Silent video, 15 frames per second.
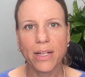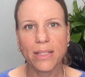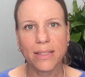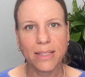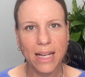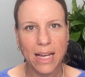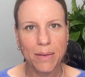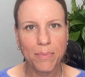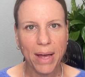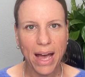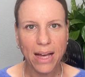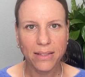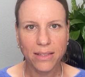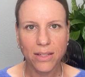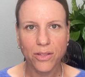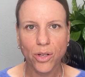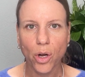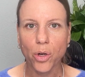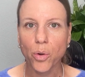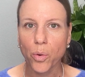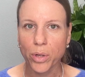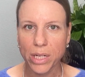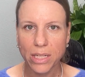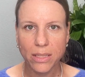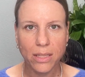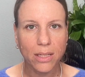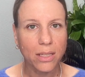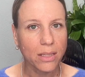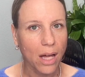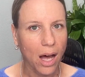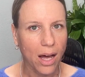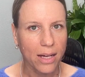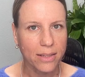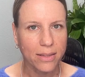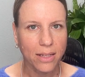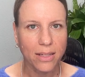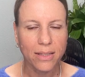estate passes according to the laws